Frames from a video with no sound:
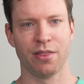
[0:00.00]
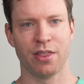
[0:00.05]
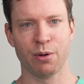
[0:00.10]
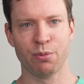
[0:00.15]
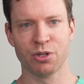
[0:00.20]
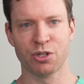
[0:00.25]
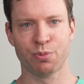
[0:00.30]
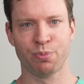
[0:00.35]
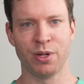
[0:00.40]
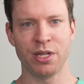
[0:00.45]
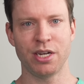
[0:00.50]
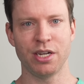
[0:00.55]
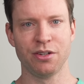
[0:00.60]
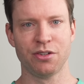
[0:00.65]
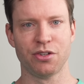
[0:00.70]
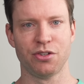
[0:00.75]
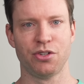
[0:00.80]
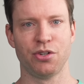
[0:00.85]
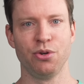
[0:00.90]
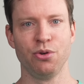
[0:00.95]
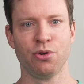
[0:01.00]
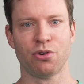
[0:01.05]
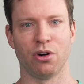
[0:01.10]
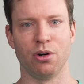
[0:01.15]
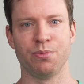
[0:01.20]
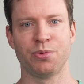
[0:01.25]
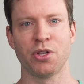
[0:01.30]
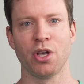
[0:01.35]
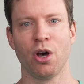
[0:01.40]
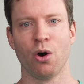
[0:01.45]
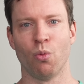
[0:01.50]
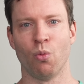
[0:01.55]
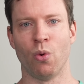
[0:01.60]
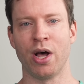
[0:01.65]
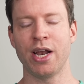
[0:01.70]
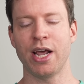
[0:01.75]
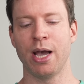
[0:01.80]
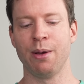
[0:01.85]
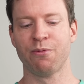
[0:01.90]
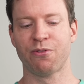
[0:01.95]
They were split into two groups.
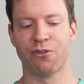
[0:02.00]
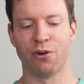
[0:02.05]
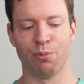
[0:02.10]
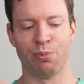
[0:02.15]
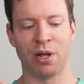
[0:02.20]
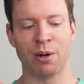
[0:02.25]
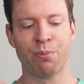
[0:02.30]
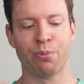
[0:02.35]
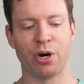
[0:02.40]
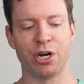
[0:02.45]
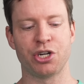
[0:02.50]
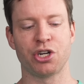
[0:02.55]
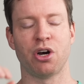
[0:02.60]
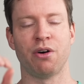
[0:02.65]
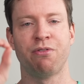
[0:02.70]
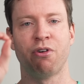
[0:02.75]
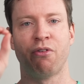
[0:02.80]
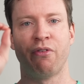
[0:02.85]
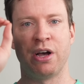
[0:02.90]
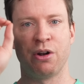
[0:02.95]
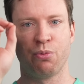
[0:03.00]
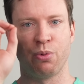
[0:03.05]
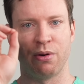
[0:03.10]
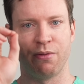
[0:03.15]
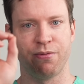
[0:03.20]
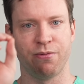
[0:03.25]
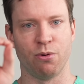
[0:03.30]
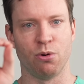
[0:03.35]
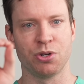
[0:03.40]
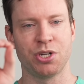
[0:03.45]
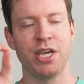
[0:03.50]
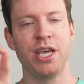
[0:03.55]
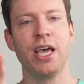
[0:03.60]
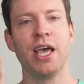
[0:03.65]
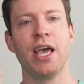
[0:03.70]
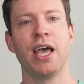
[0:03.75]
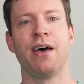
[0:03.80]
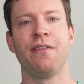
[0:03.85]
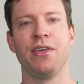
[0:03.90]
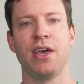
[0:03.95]
One aimed for a blood pressure of around 140,
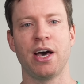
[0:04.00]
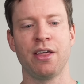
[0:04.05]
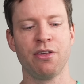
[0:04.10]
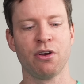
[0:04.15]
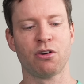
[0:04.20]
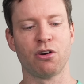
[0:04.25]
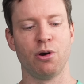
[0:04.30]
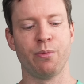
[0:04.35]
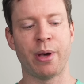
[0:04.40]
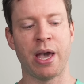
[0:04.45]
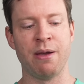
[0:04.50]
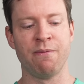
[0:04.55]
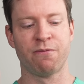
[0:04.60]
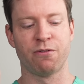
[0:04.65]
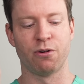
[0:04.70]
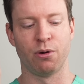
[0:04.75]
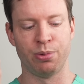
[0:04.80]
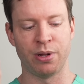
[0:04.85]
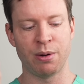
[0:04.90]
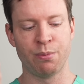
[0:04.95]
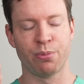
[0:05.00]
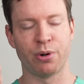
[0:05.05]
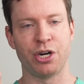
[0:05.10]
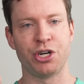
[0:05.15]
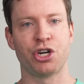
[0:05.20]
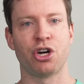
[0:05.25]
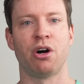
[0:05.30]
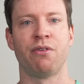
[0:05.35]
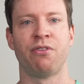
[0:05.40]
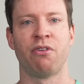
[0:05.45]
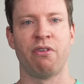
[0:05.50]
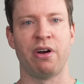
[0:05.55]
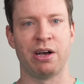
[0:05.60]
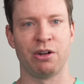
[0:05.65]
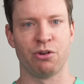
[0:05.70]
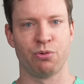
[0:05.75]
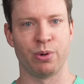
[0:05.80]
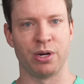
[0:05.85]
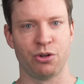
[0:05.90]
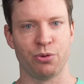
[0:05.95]
and the other group aimed for a blood pressure of
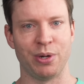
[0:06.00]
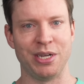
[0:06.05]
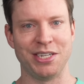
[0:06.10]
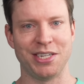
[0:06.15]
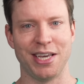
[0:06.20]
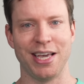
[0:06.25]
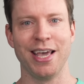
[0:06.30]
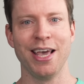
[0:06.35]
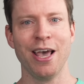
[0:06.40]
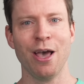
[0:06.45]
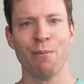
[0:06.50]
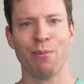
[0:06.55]
around 120.